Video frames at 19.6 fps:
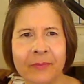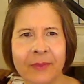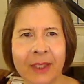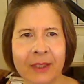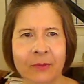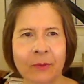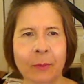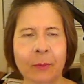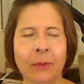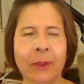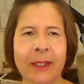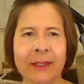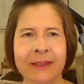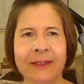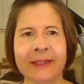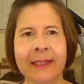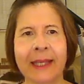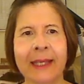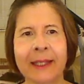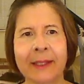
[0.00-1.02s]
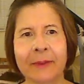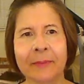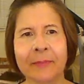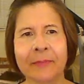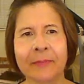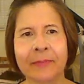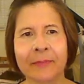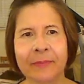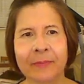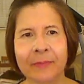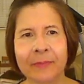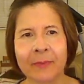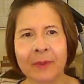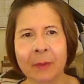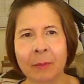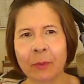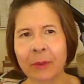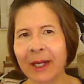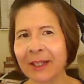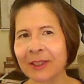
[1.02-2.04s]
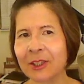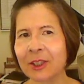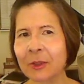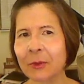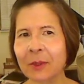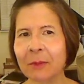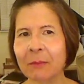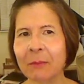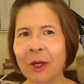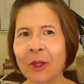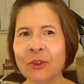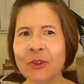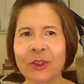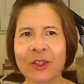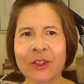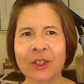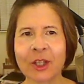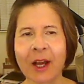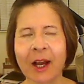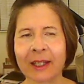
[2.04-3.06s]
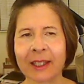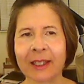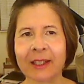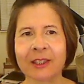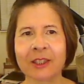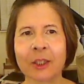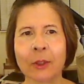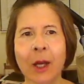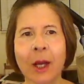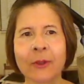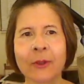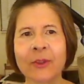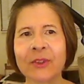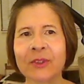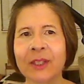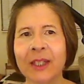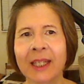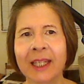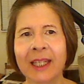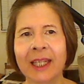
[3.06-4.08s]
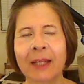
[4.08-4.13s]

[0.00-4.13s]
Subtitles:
That's what Brent's saying. Brent's doing most of the talking, so I'll just,